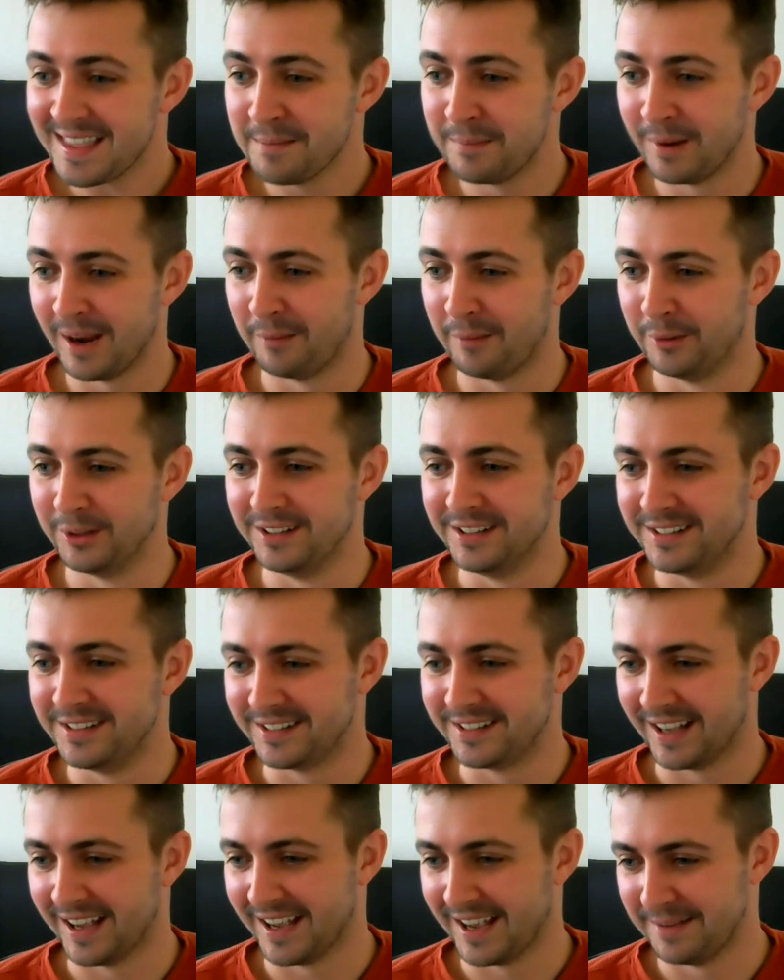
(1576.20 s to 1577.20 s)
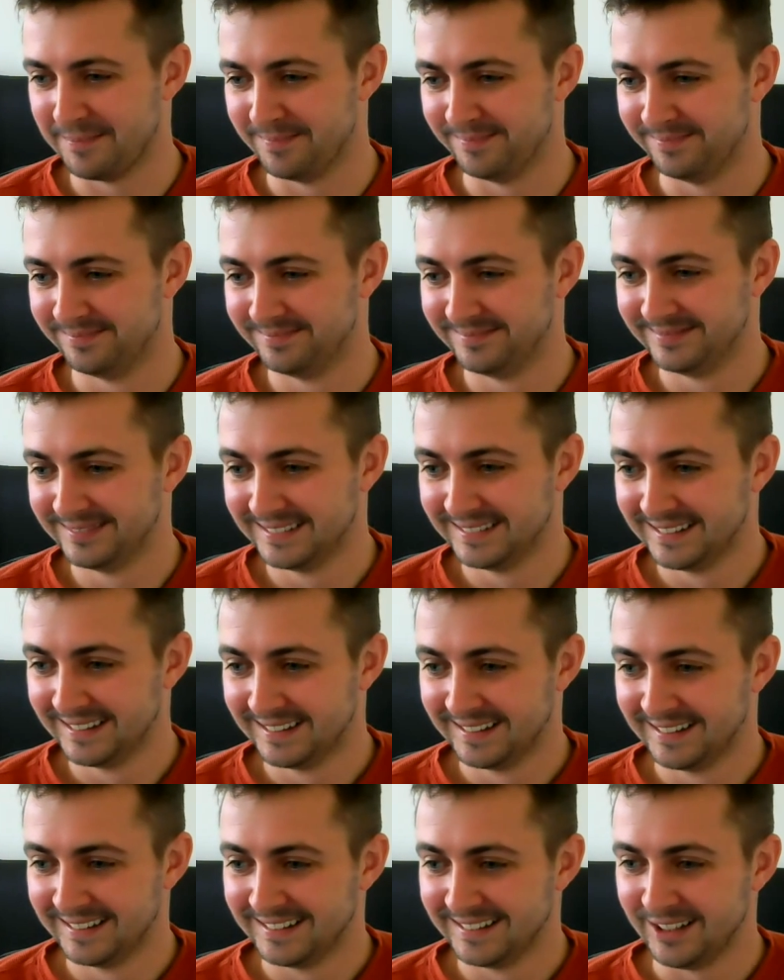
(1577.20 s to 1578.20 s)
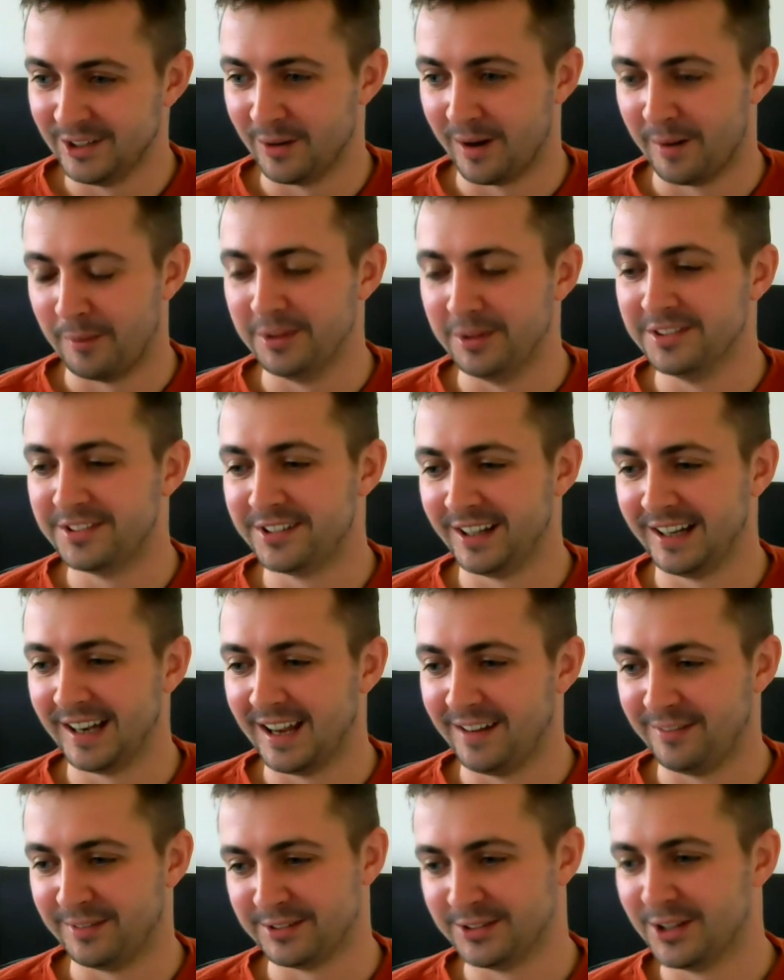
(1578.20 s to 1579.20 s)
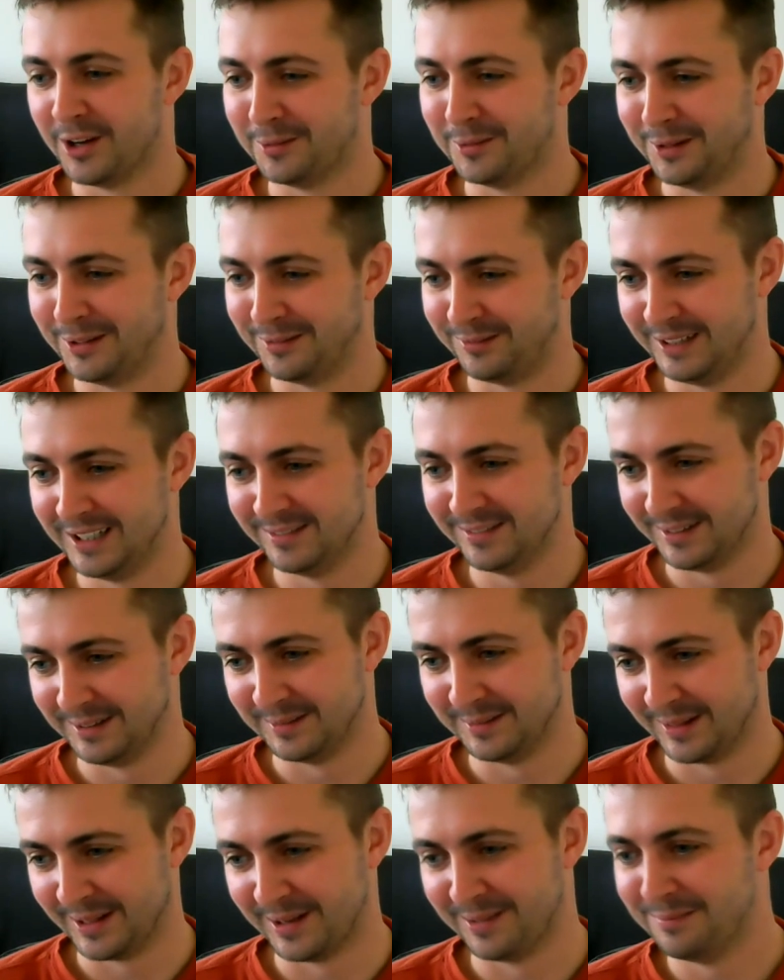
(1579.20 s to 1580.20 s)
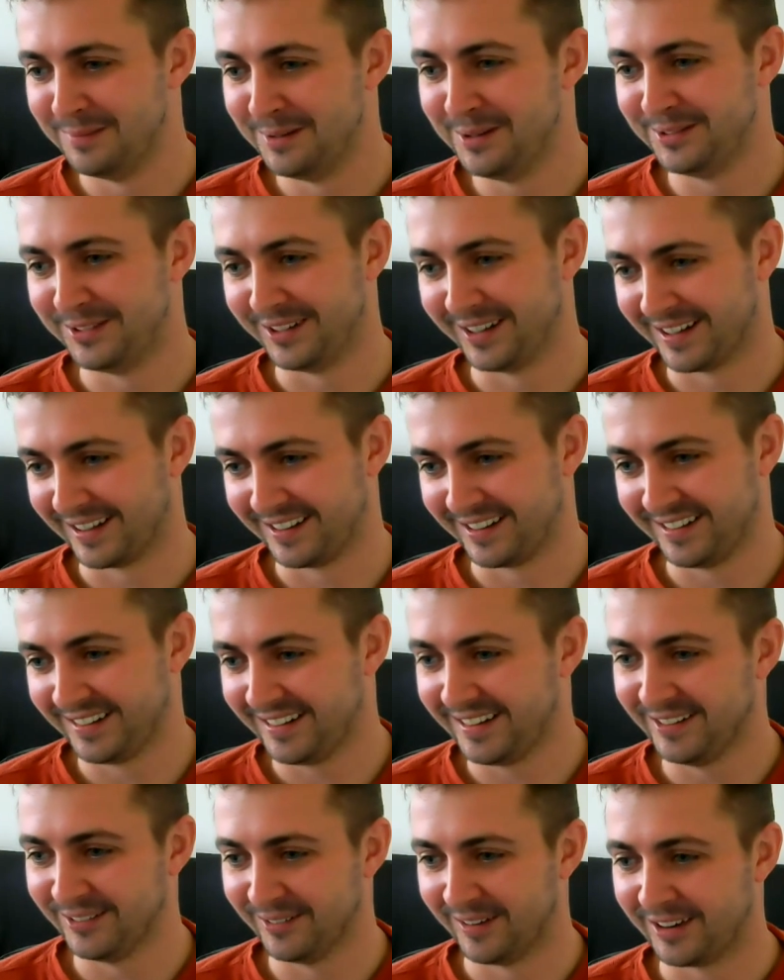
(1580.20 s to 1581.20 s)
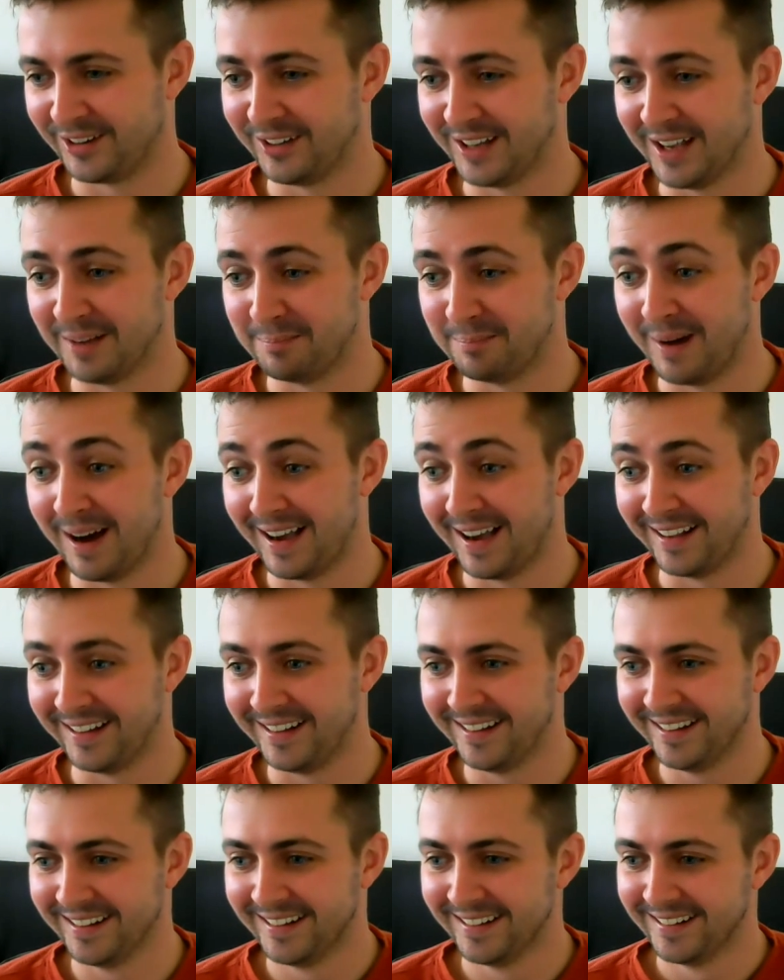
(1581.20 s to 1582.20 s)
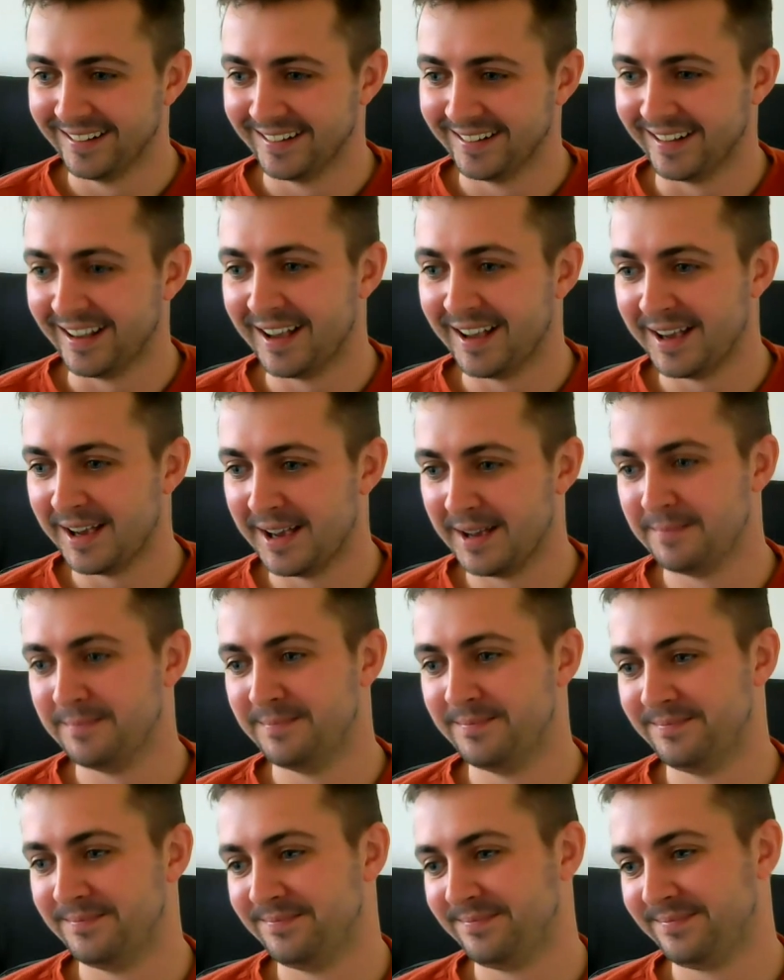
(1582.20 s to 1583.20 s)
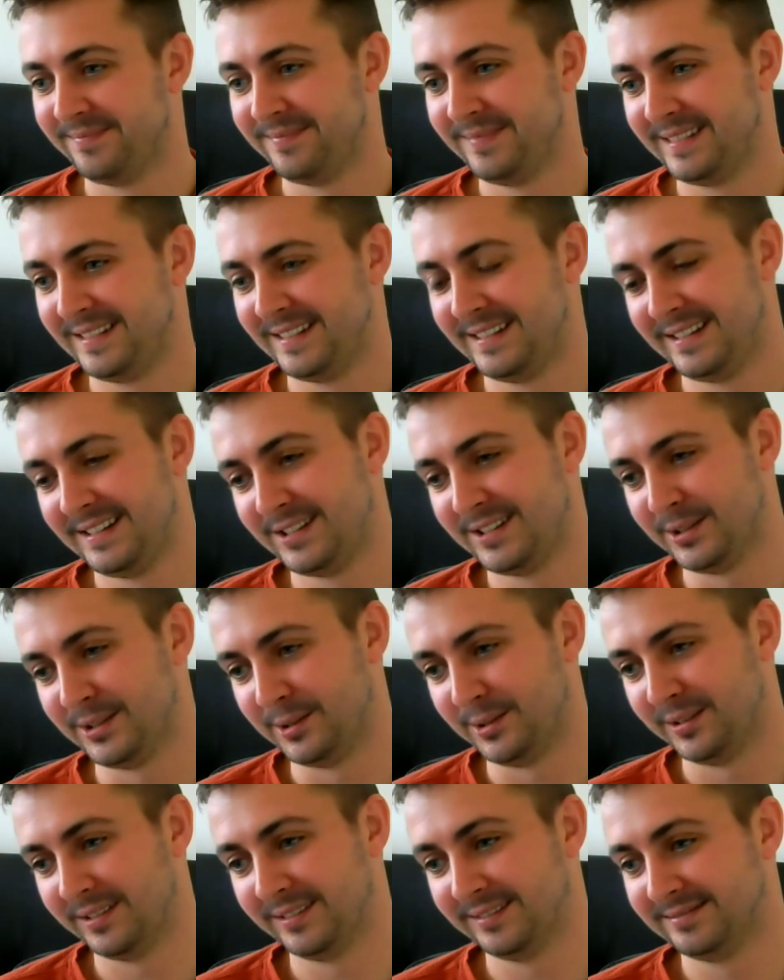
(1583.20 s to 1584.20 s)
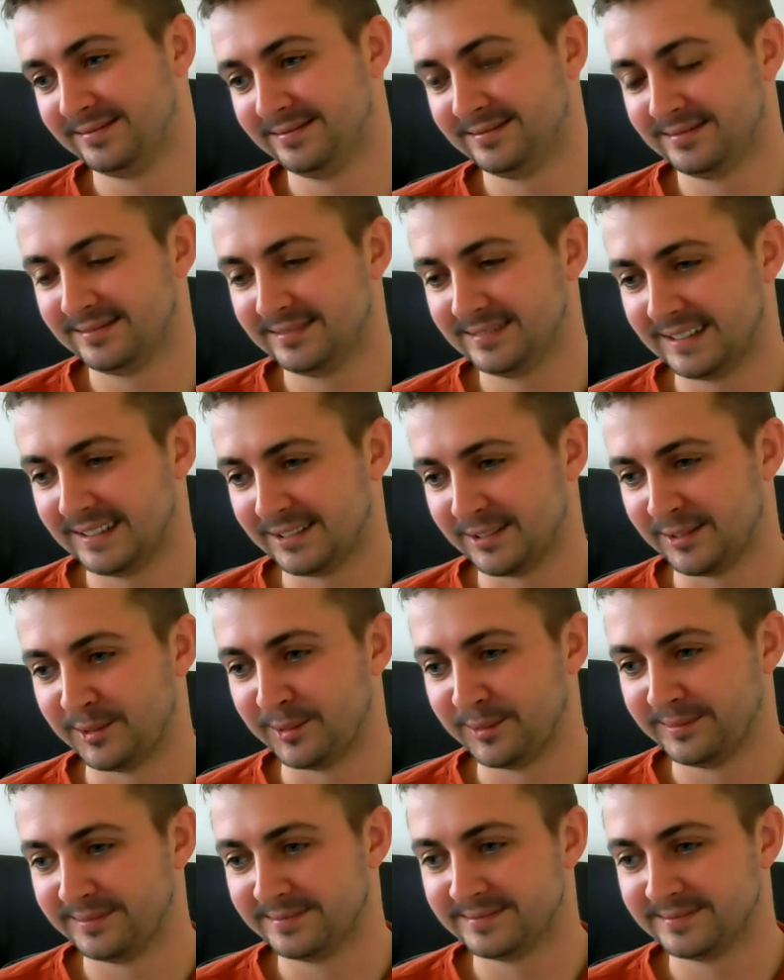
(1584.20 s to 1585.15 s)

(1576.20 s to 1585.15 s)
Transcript: But I wouldn't, you know, I wouldn't say life is not worth living without music. I could get by. So I don't know.